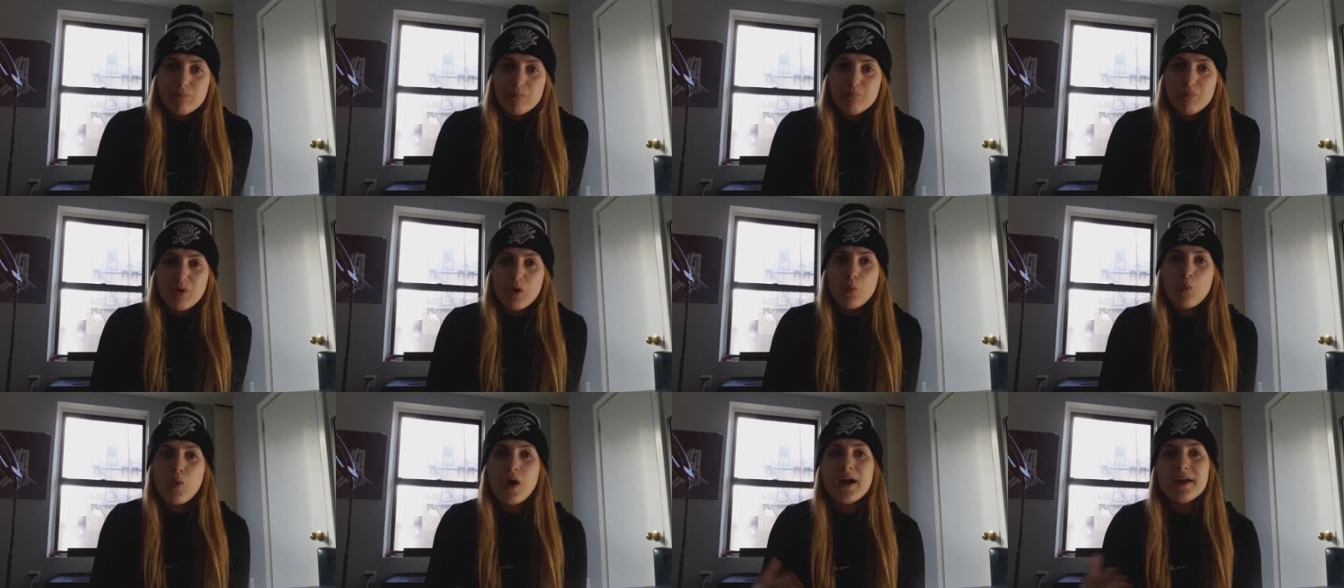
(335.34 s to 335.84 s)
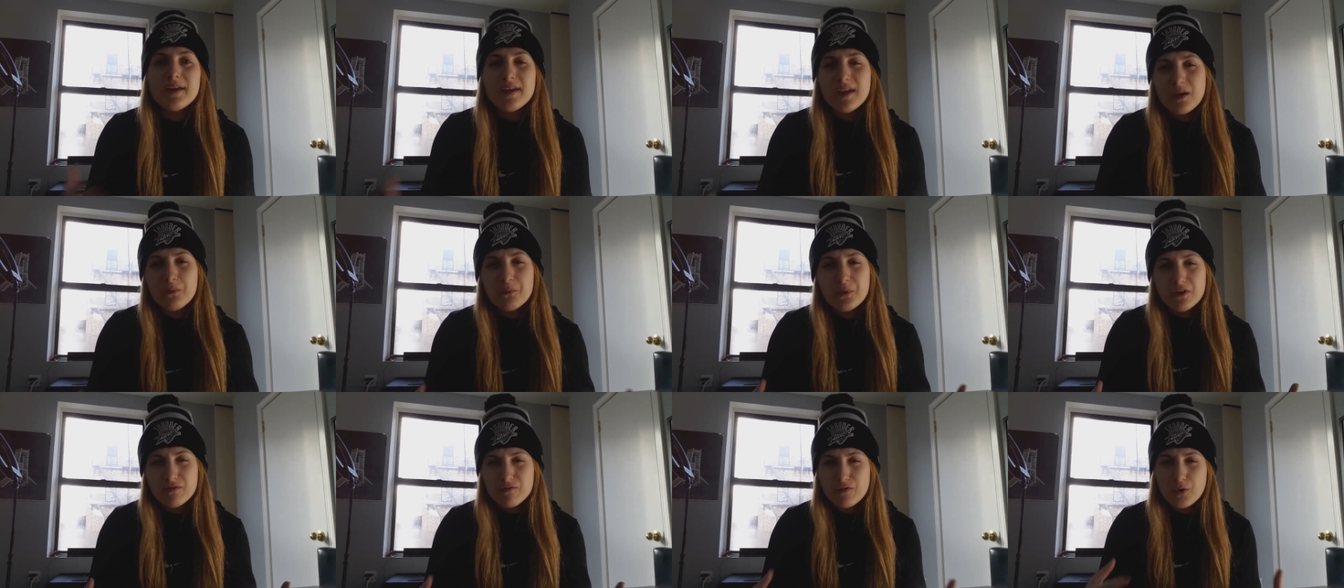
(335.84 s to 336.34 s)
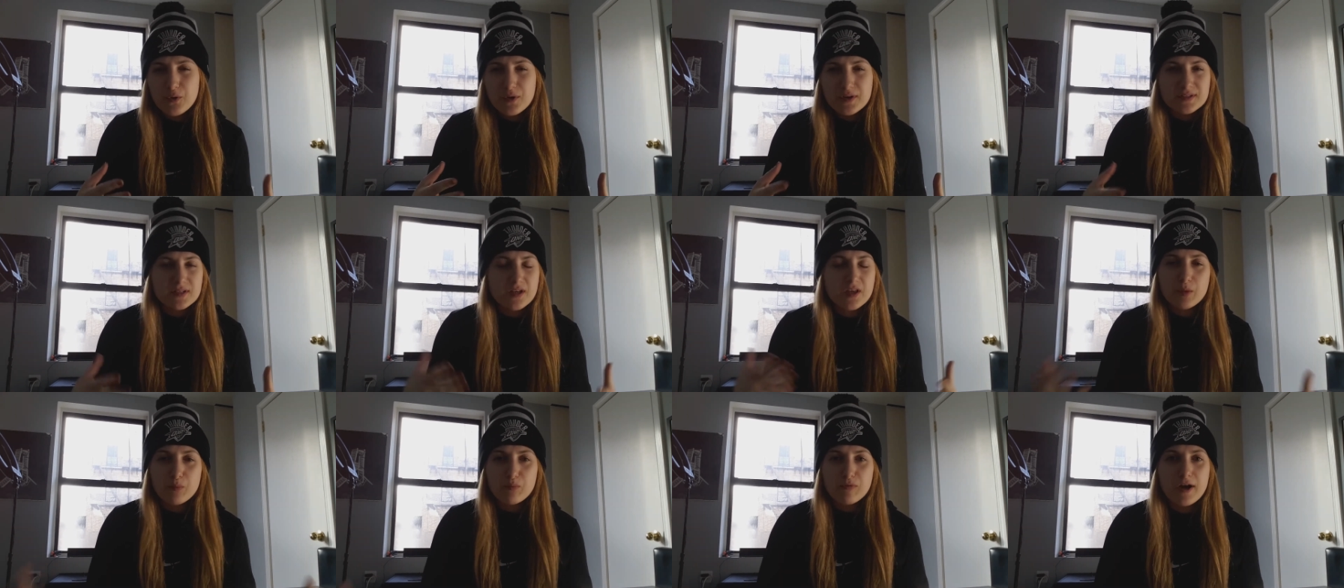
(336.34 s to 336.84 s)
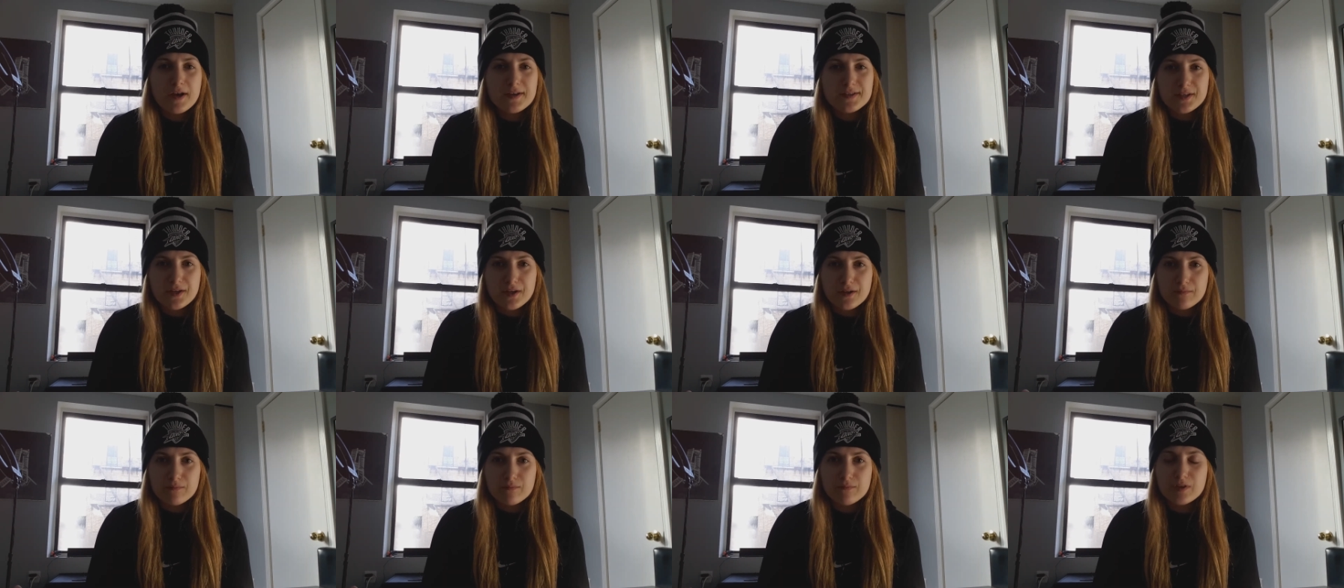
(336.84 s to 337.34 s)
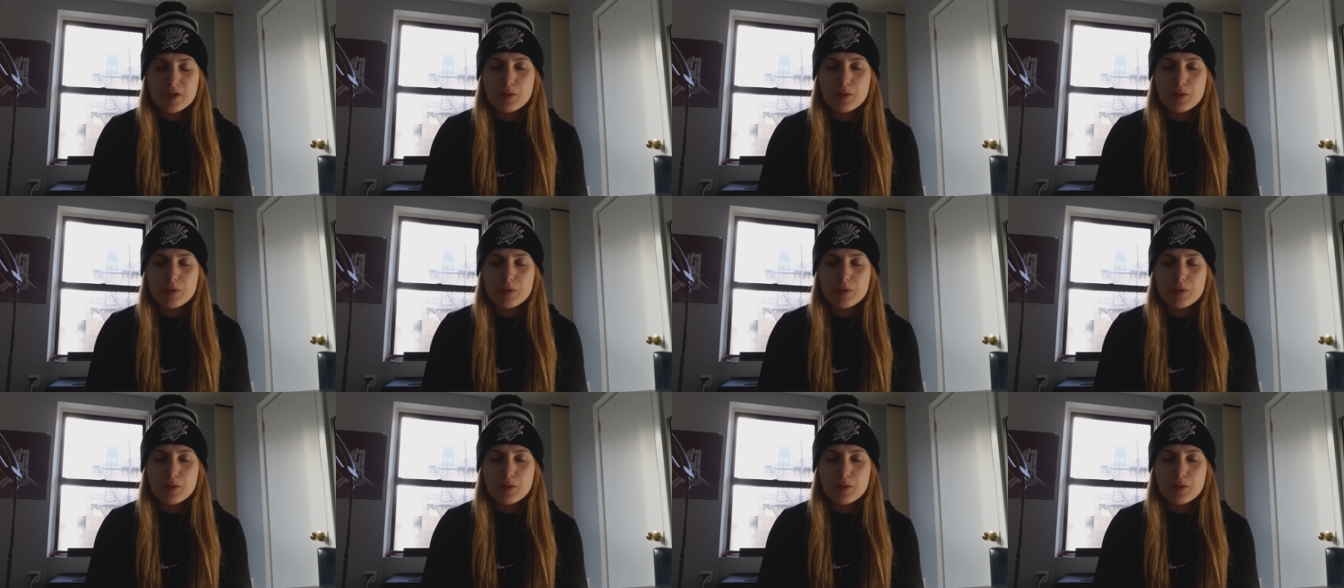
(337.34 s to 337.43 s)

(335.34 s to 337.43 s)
But why can't we focus on the present?